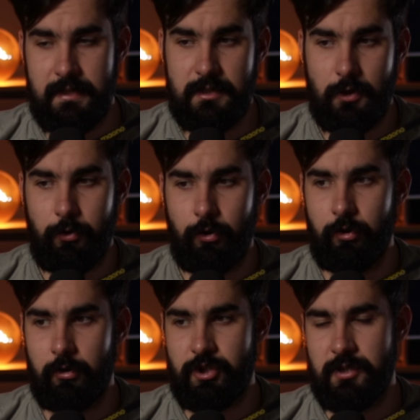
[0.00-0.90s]
easy. So
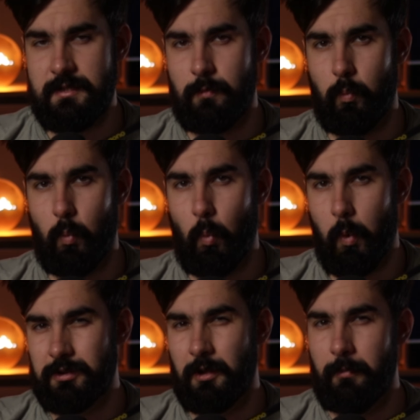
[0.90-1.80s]
you're not just
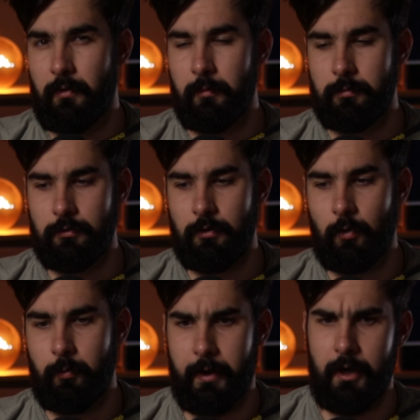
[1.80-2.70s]
welcoming them to
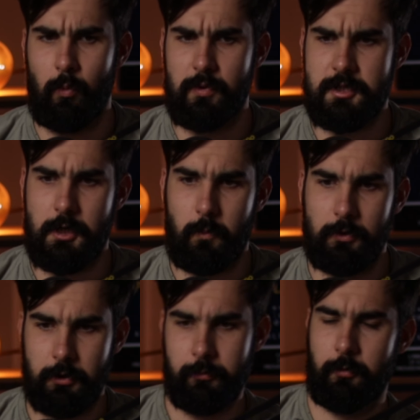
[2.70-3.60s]
the group. Hey, what's
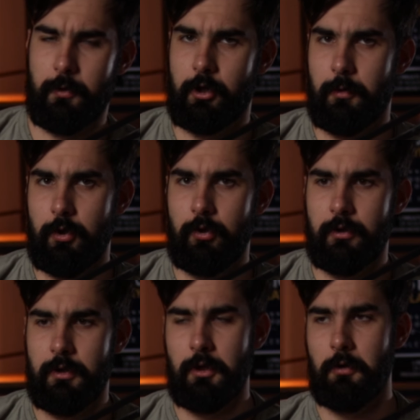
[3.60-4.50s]
up? Welcome to my
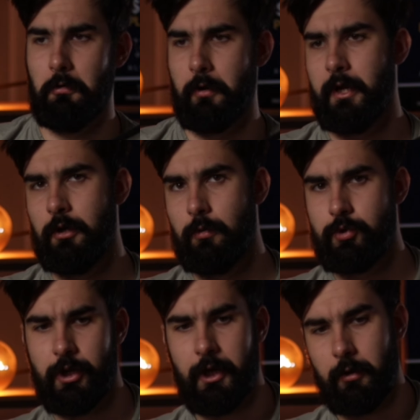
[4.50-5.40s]
community. Or hey,
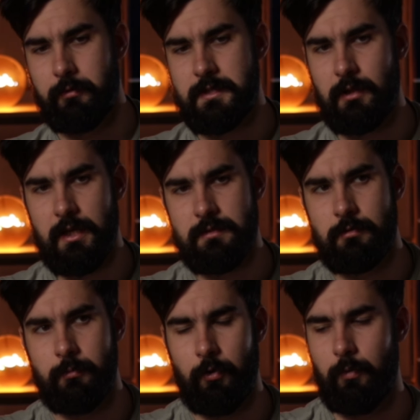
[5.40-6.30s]
go check out this
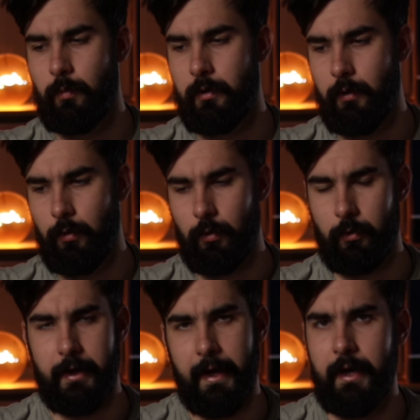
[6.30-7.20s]
class from Hope.
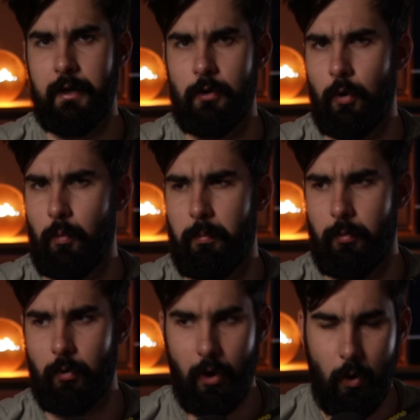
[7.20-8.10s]
Or hey, go
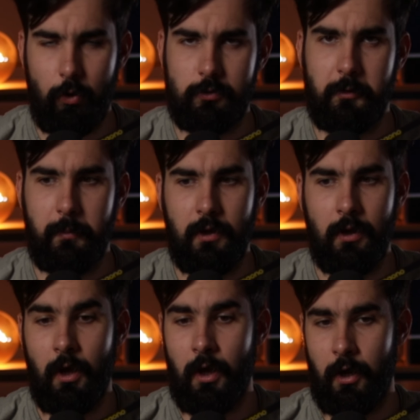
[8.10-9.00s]
book a call with
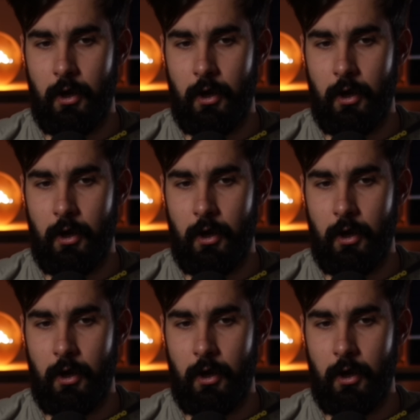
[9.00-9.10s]
me.